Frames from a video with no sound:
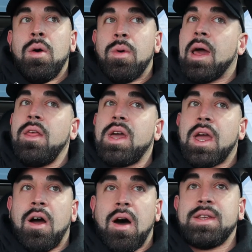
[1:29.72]
when I look
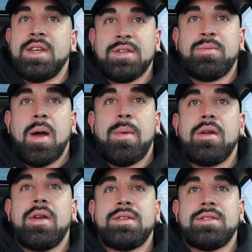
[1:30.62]
at contest prep, I
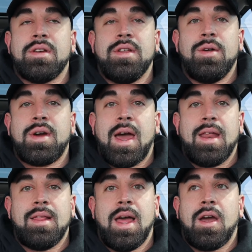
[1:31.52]
don't necessarily look
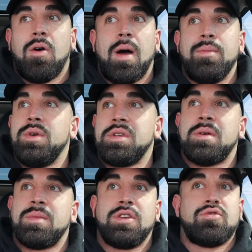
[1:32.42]
at it like, oh, I'm doing
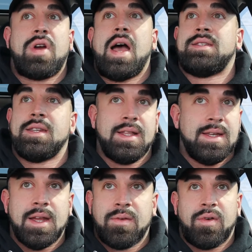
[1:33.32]
something
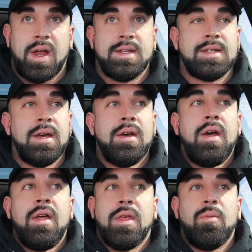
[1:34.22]
drastically different
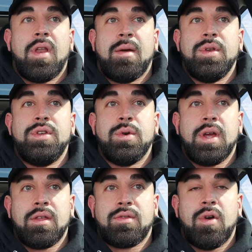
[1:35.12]
than what I've been
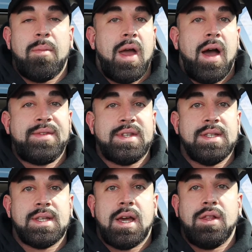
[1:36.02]
doing throughout my
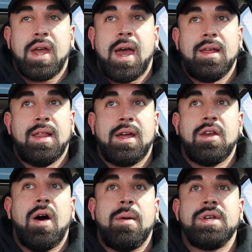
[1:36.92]
off-season. I look at it like,
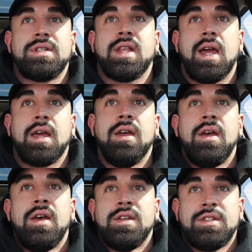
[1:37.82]
no, I'm just like
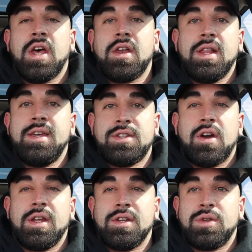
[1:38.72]
subtly
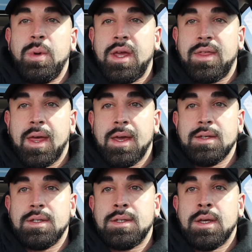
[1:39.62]
starting to tweak
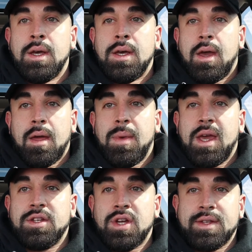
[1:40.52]
things and
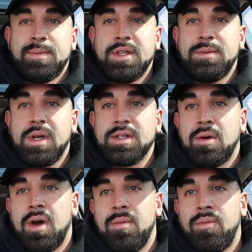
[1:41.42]
make adjustments because
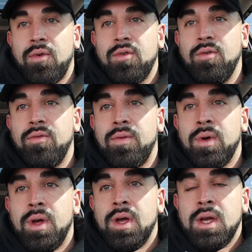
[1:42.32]
I want to improve
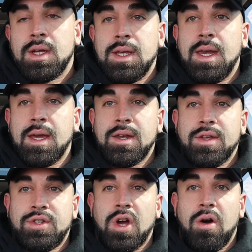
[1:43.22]
leading into
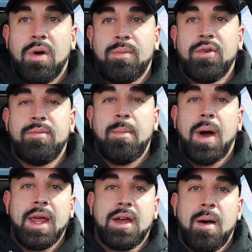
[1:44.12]
the show, improve my
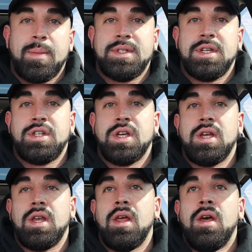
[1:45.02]
body
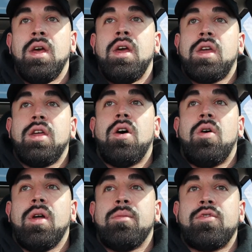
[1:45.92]
composition, you
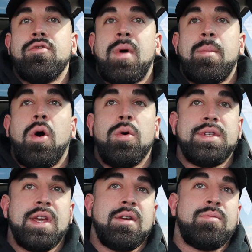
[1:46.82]
know, improve my
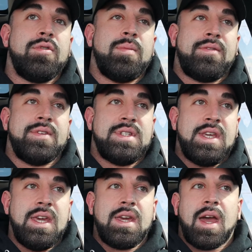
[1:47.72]
posing, improve my
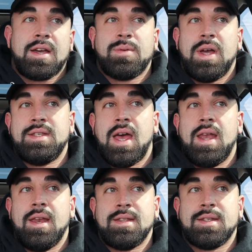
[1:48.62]
physique,
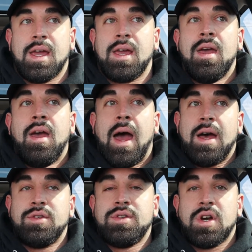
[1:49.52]
XYZ. And it's like,
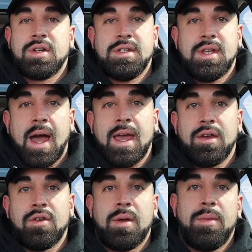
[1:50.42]
as you start to
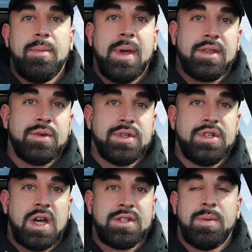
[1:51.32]
diet, you're able to make those
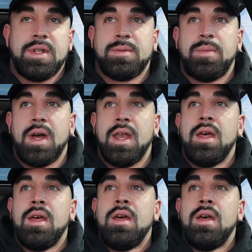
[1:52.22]
adjustments, but